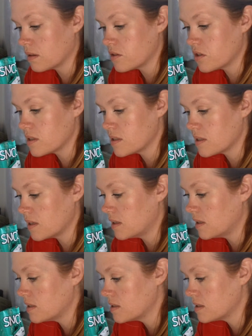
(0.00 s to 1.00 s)
Just
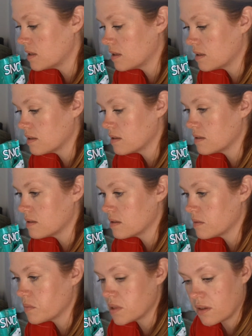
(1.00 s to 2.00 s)
listing
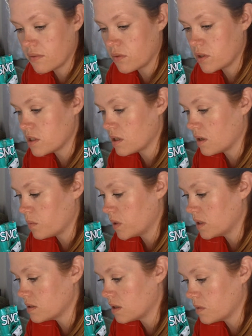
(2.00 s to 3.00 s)
some stuff which I
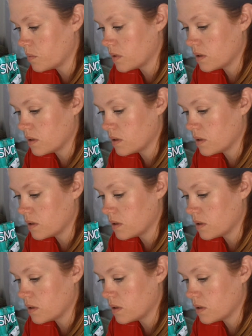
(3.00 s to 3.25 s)
picked up